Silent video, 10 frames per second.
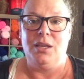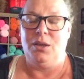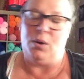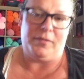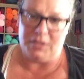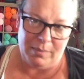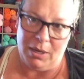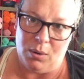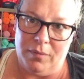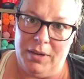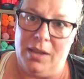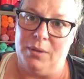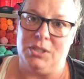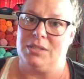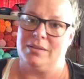You don't have to let me know in a
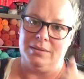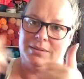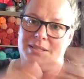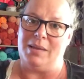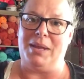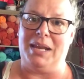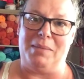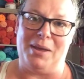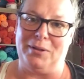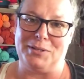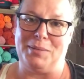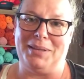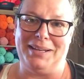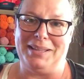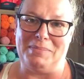video. Just send me an email or
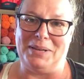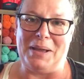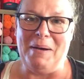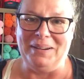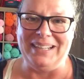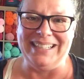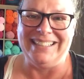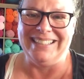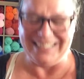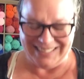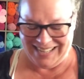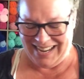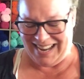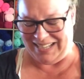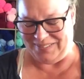something and let me know.
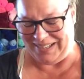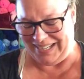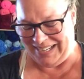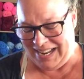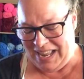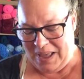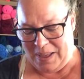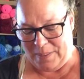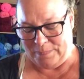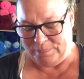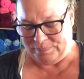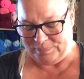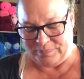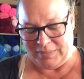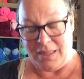Anyway,
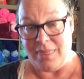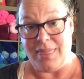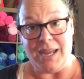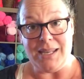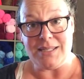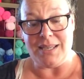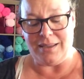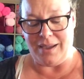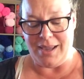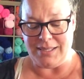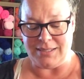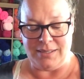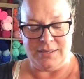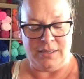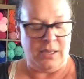that is it, guys.